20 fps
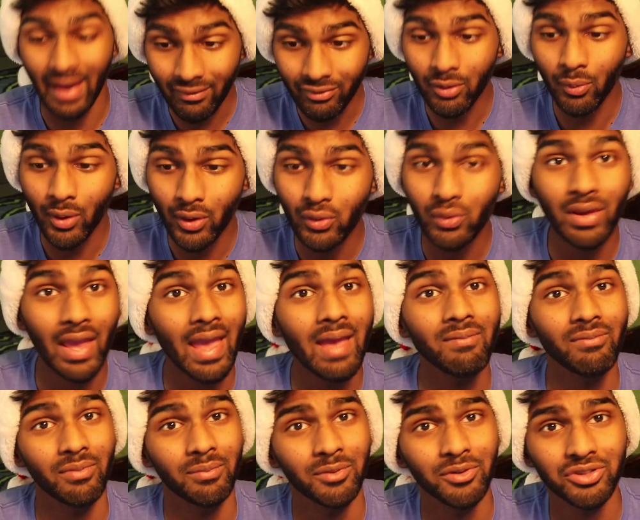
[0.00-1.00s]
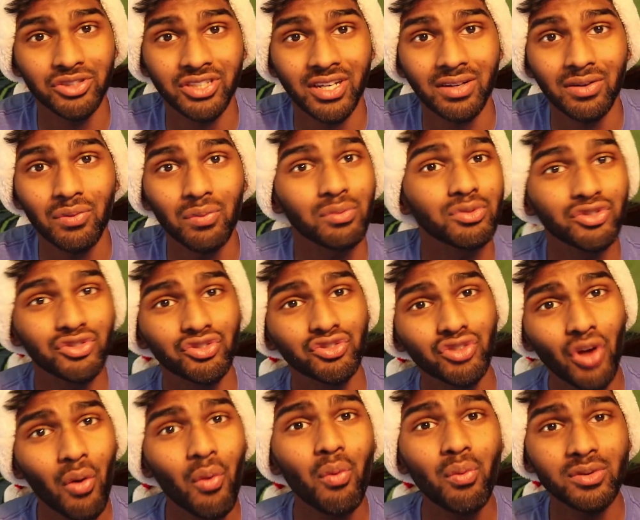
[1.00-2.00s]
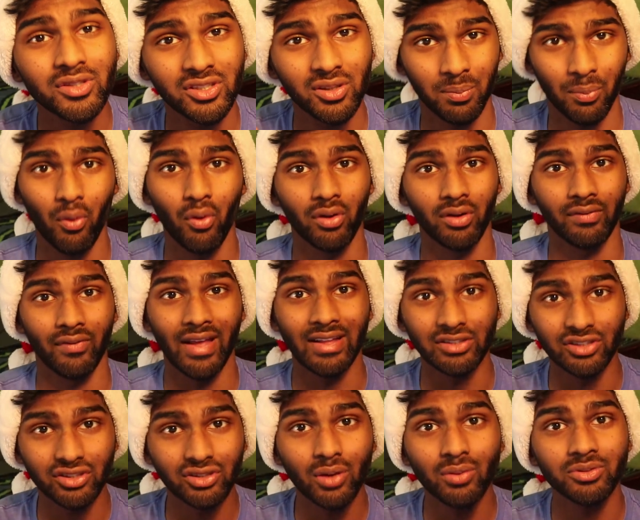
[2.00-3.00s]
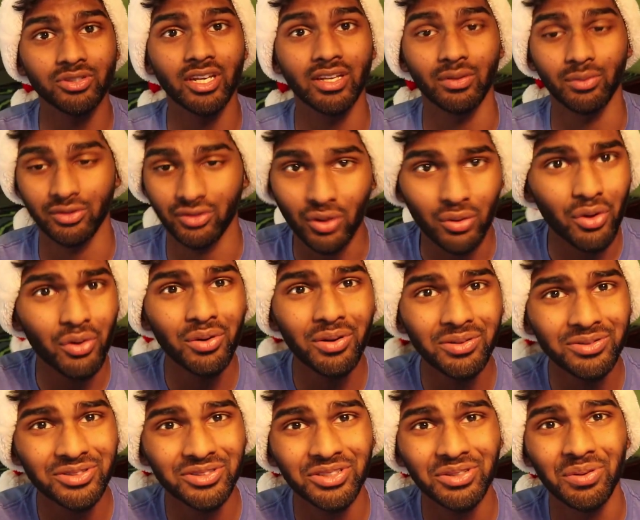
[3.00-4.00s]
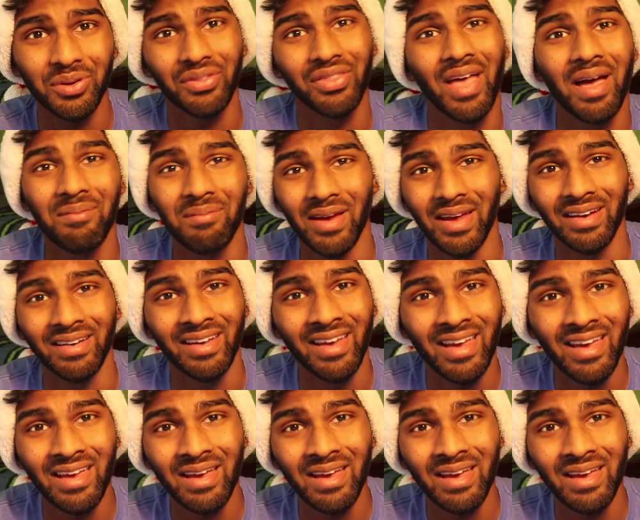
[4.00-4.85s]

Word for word: and everyone who came from your channel was so supportive and so genuine, so kudos to you on that, man.